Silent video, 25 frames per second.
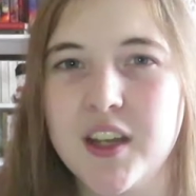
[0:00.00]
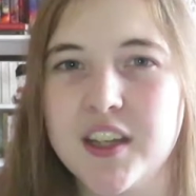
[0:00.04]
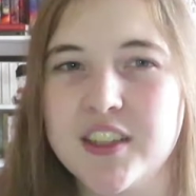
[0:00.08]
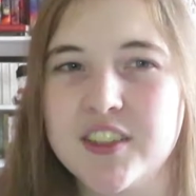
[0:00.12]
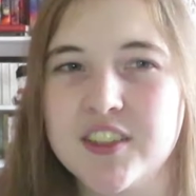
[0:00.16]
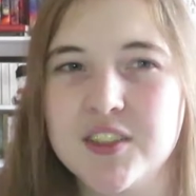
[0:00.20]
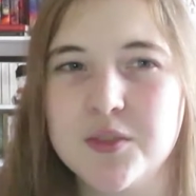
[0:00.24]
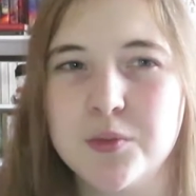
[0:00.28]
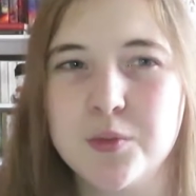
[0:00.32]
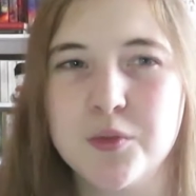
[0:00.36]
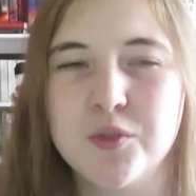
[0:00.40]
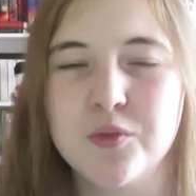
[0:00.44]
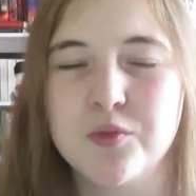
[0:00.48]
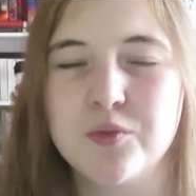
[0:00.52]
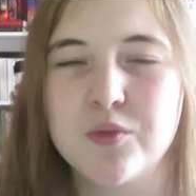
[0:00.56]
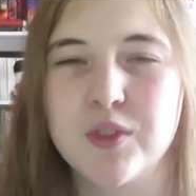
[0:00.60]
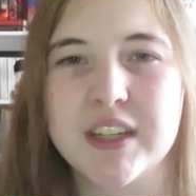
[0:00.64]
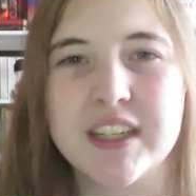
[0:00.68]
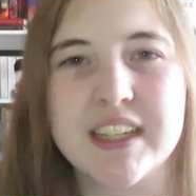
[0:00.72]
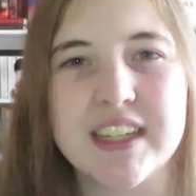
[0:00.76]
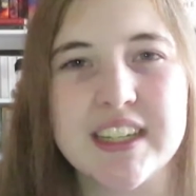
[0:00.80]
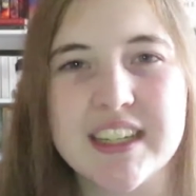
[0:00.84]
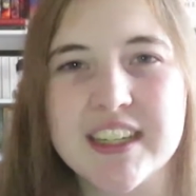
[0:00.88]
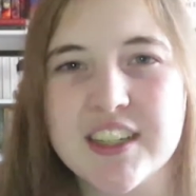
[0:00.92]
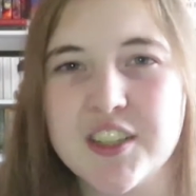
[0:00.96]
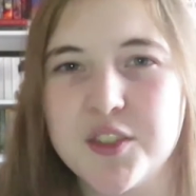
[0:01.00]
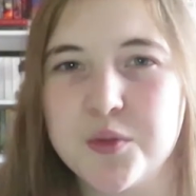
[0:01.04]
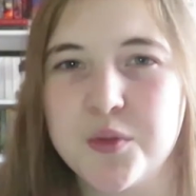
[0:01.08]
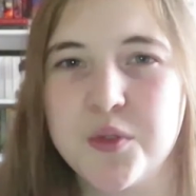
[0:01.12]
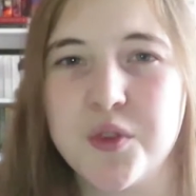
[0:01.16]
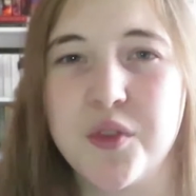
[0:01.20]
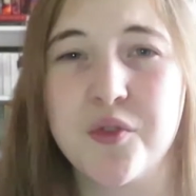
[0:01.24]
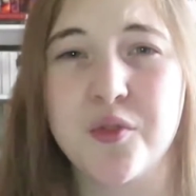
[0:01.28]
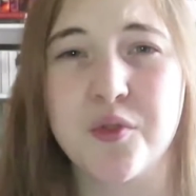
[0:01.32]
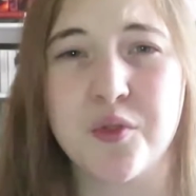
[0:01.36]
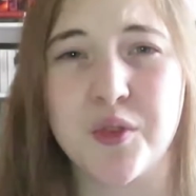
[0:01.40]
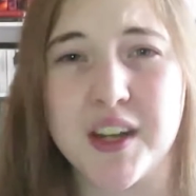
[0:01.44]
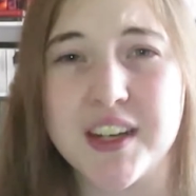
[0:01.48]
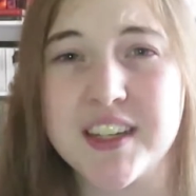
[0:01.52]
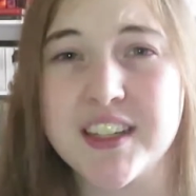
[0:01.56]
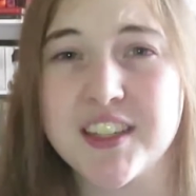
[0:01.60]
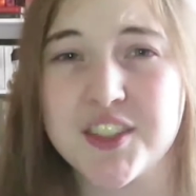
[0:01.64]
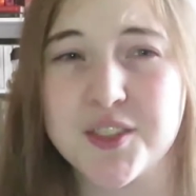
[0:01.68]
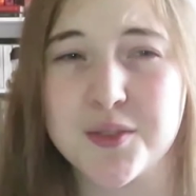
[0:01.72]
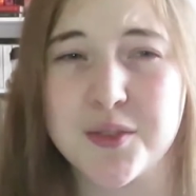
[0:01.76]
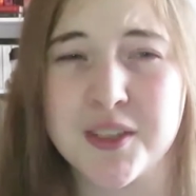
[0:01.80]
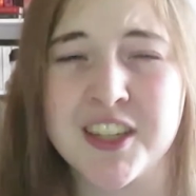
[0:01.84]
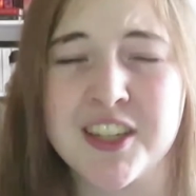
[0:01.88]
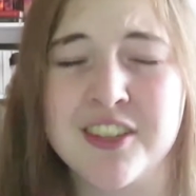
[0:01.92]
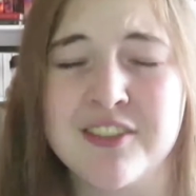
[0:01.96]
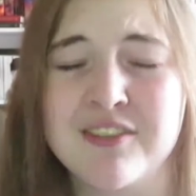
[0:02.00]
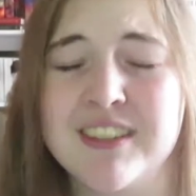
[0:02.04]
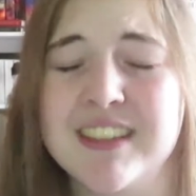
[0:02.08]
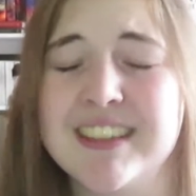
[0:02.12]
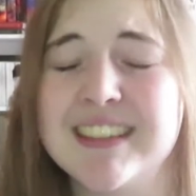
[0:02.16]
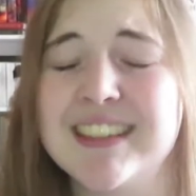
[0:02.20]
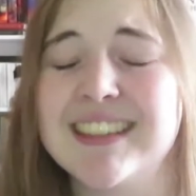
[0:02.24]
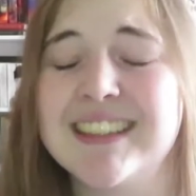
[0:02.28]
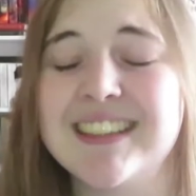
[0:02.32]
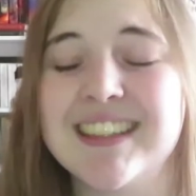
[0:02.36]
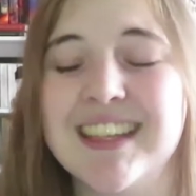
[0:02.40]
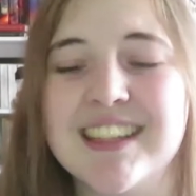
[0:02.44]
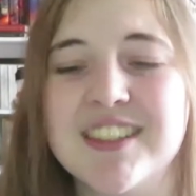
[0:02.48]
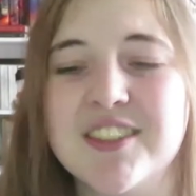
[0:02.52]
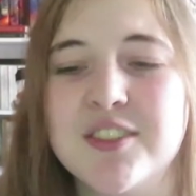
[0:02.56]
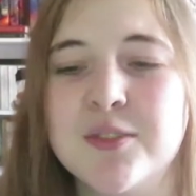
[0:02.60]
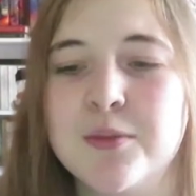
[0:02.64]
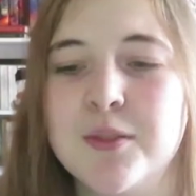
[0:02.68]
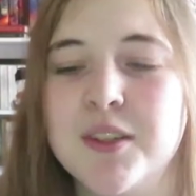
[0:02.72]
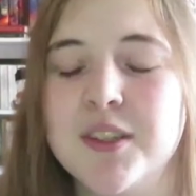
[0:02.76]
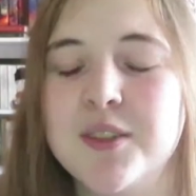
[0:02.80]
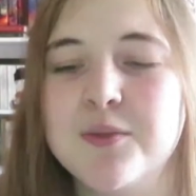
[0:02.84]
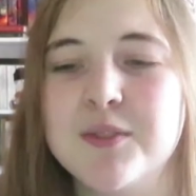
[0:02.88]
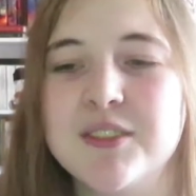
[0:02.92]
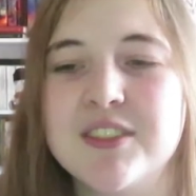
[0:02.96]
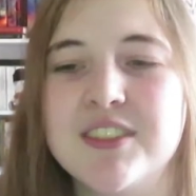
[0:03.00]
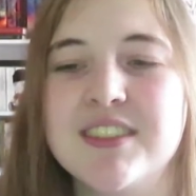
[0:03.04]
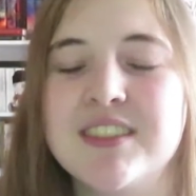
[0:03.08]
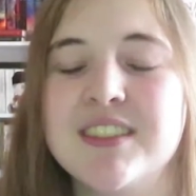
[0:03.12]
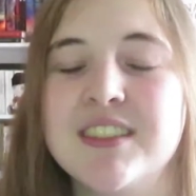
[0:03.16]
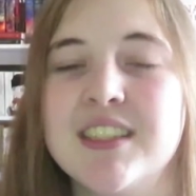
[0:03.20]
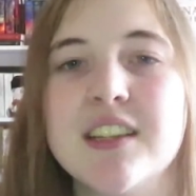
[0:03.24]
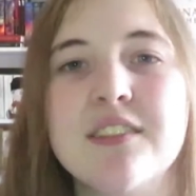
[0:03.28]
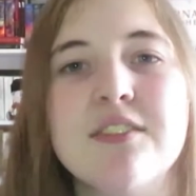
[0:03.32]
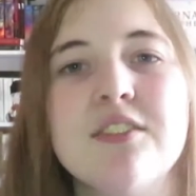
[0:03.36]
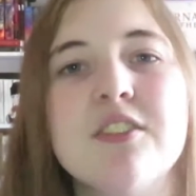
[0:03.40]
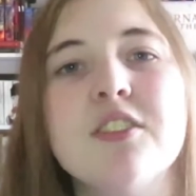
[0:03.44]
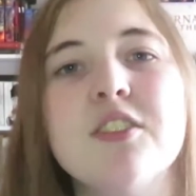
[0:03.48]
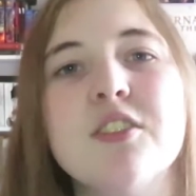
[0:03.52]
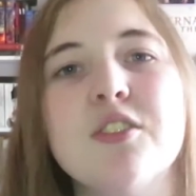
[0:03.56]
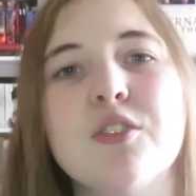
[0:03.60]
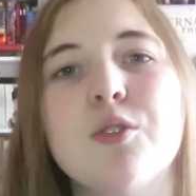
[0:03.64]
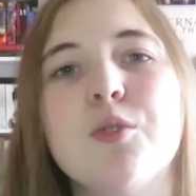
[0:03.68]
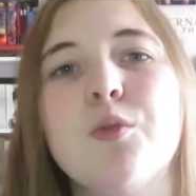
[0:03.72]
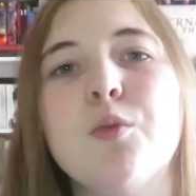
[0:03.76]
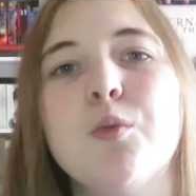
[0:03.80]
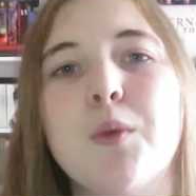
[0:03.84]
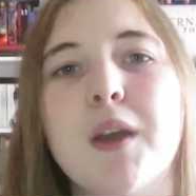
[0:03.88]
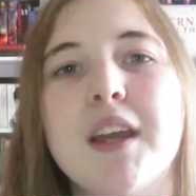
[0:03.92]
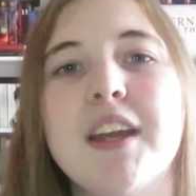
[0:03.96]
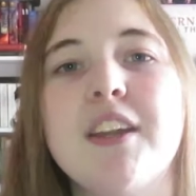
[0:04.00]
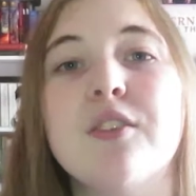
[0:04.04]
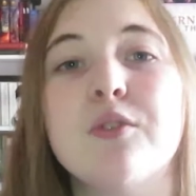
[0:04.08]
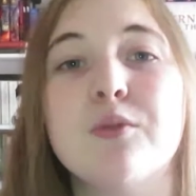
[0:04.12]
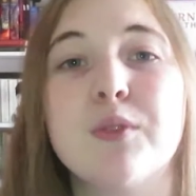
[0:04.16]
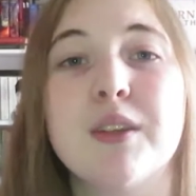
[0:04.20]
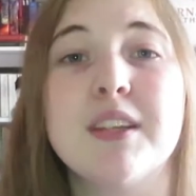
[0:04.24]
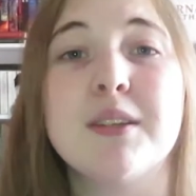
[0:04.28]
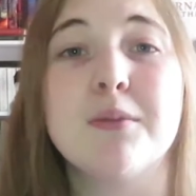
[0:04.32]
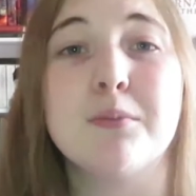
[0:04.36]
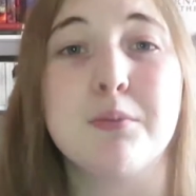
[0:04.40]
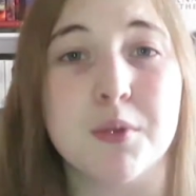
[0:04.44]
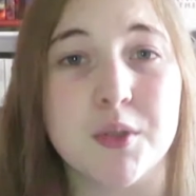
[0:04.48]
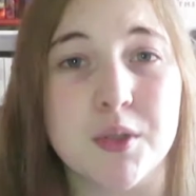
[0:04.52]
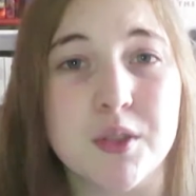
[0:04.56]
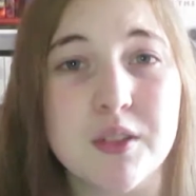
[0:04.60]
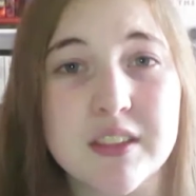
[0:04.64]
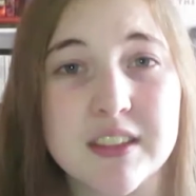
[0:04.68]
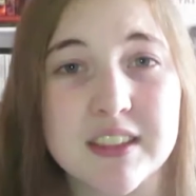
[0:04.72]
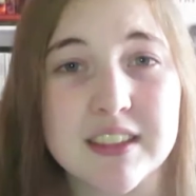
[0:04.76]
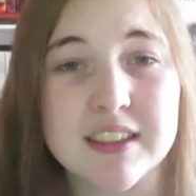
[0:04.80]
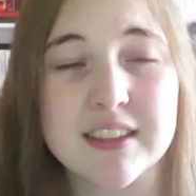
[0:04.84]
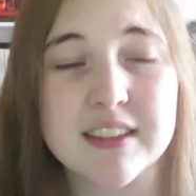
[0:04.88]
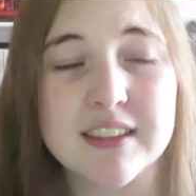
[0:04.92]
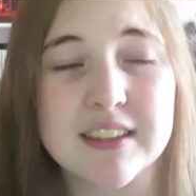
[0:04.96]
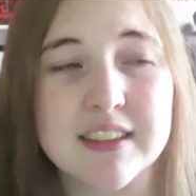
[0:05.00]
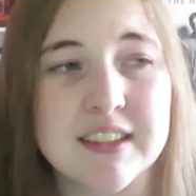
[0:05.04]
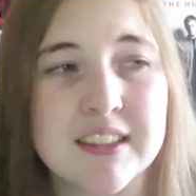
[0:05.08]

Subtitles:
I just was reading it to have read it so I can read the next one, which is never a good way to read a book.